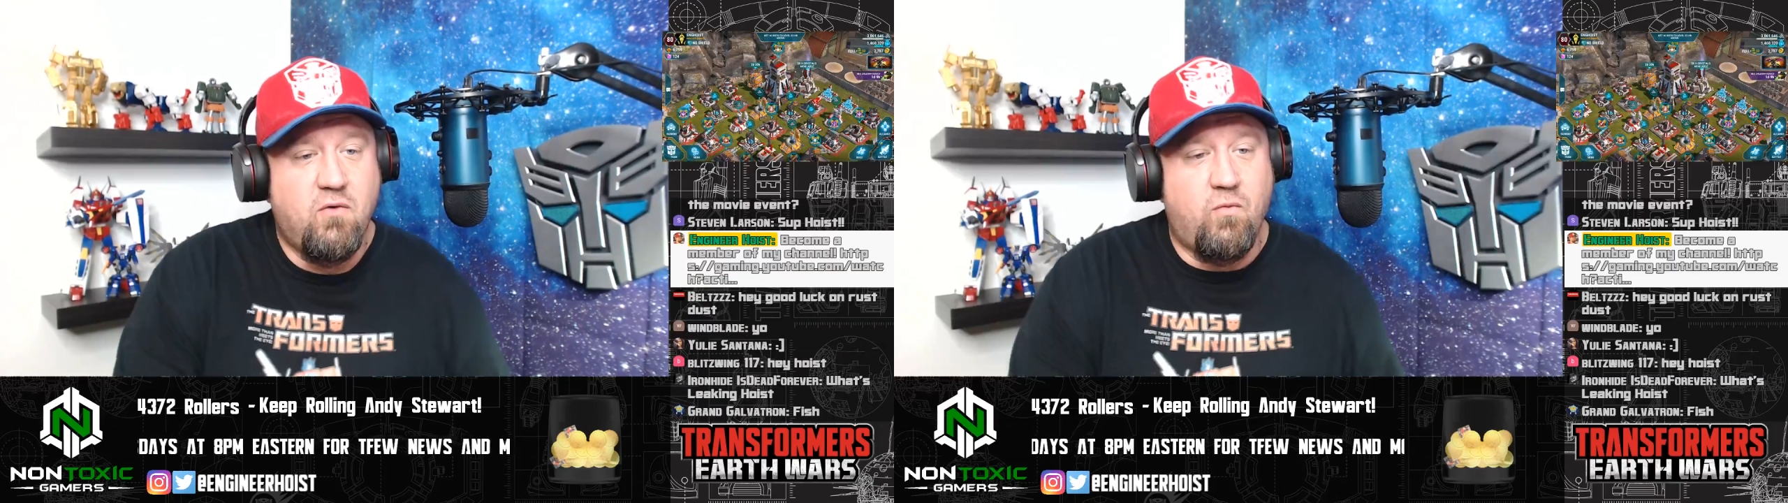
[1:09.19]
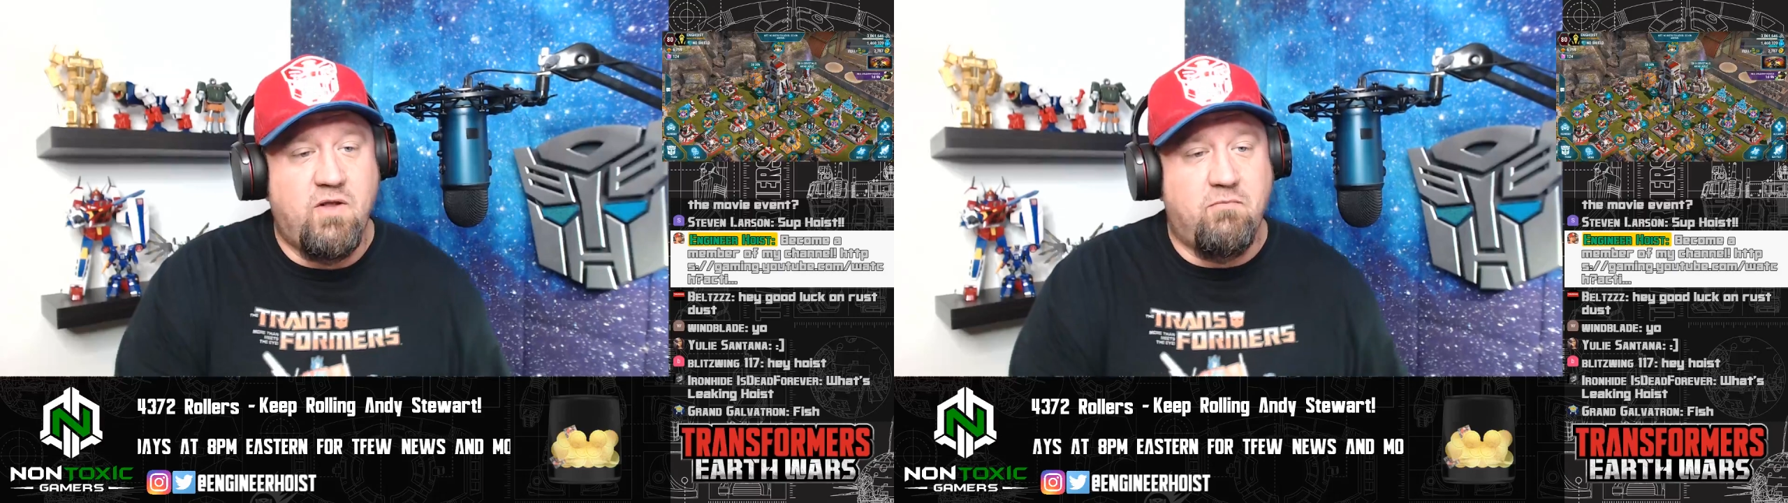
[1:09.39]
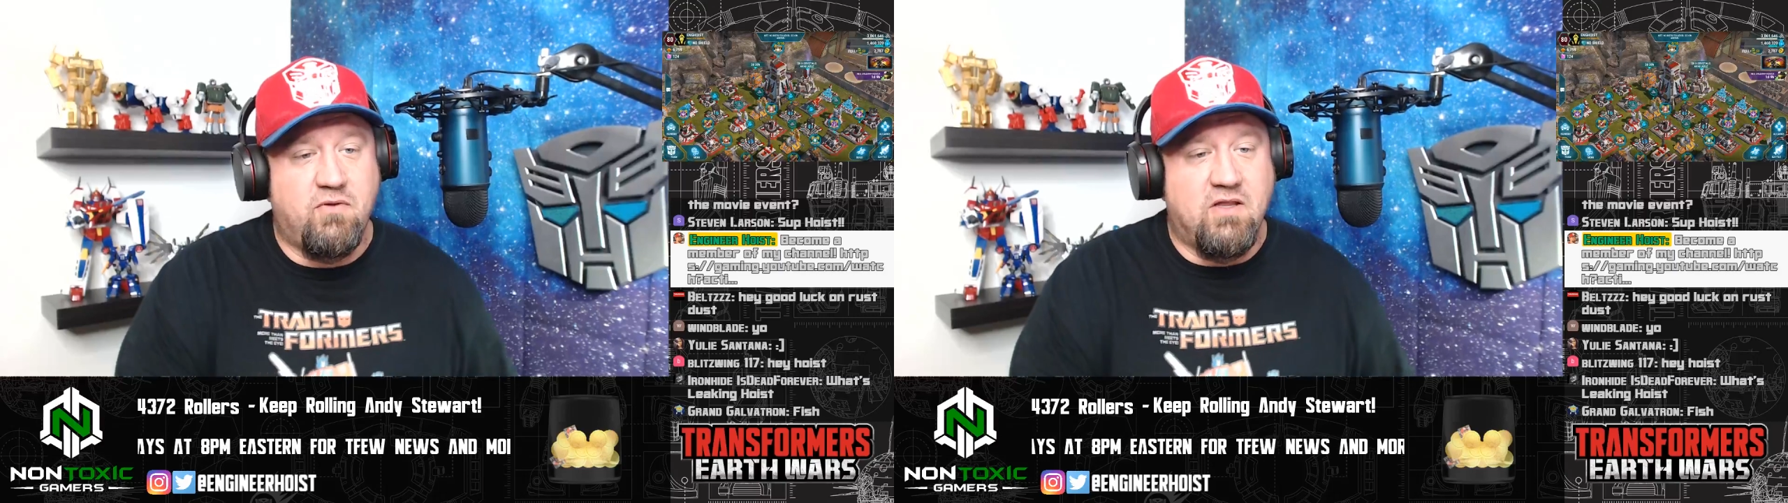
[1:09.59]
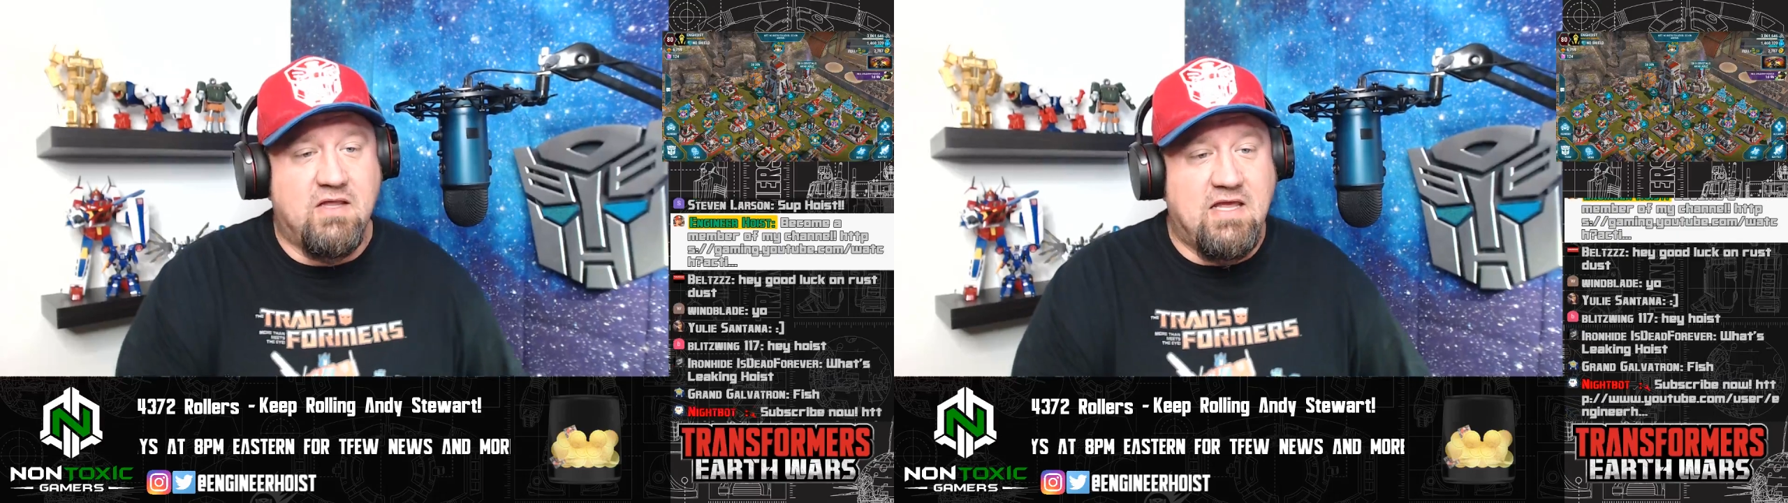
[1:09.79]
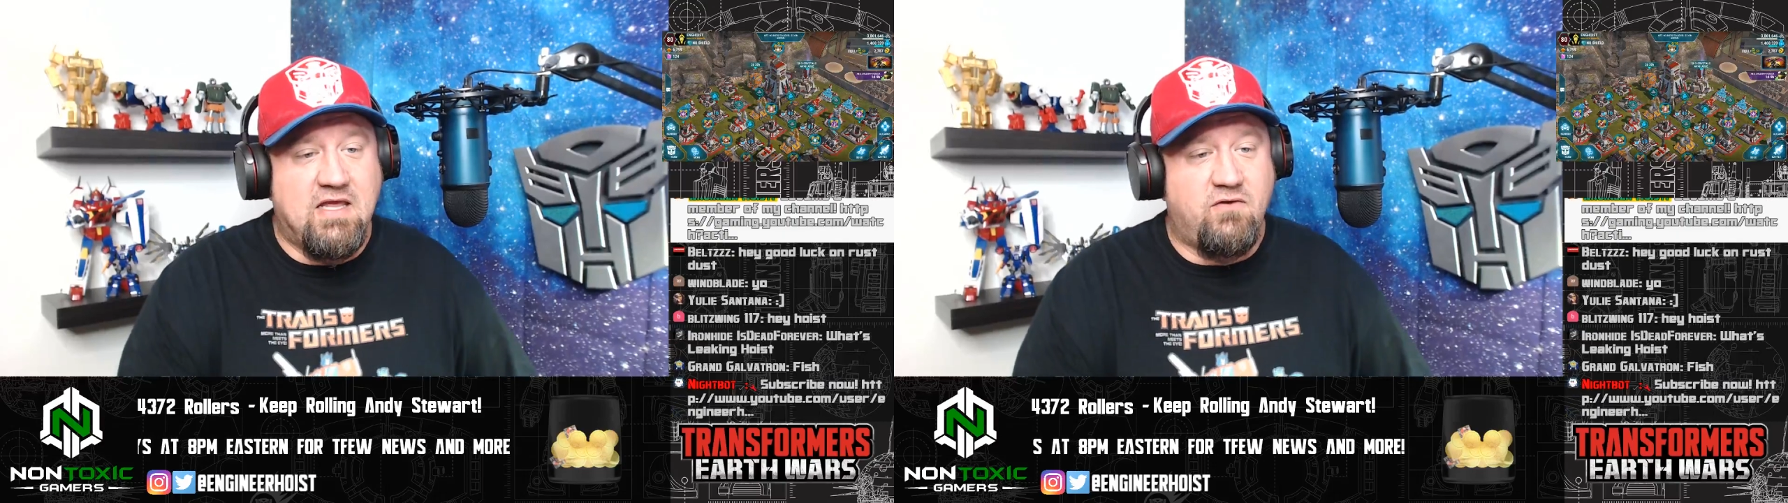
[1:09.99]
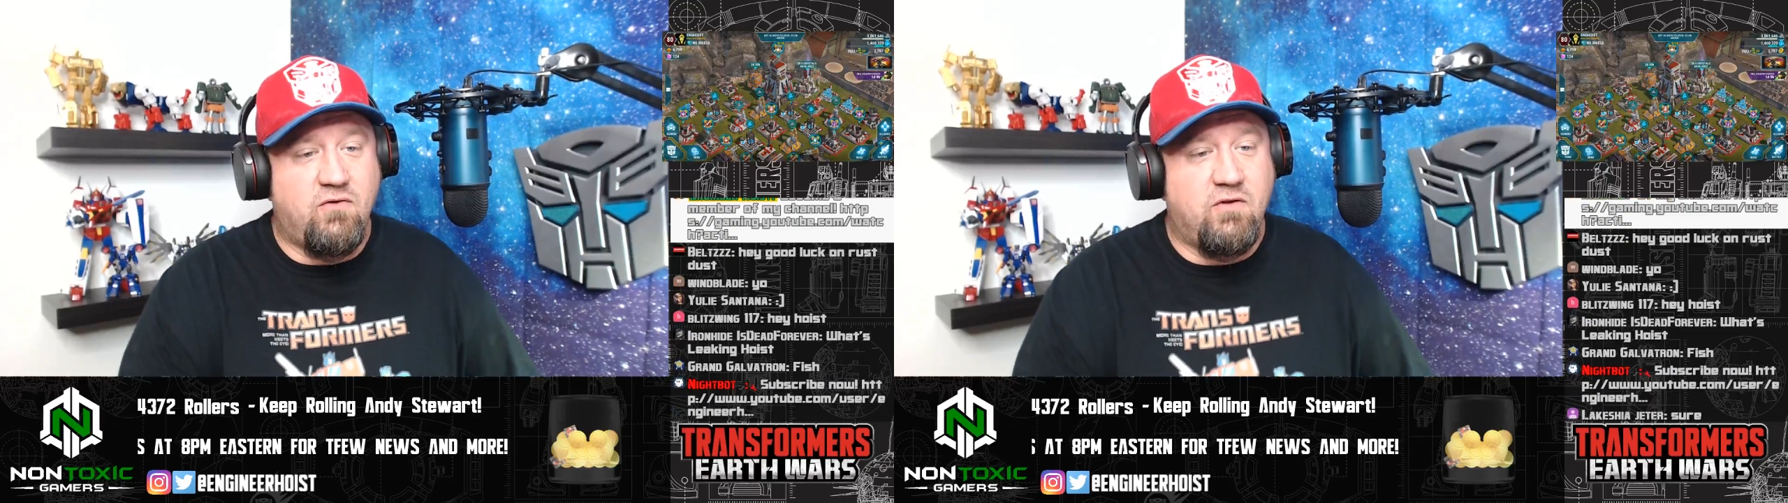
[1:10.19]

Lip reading: Windblade,